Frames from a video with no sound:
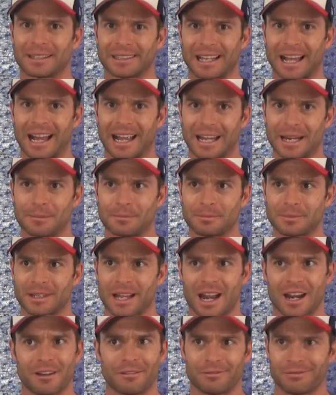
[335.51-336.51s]
lime
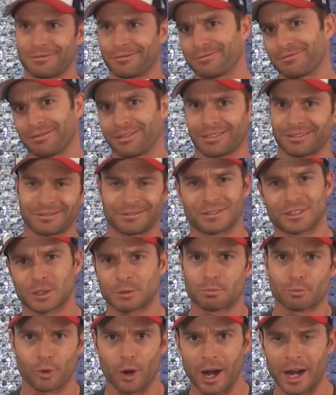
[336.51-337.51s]
kind of
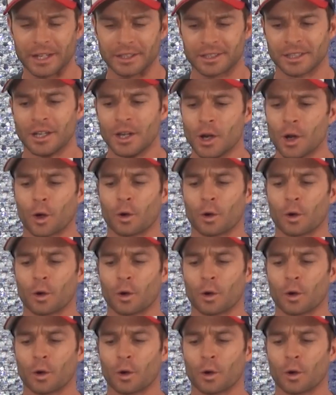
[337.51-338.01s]
Sprite,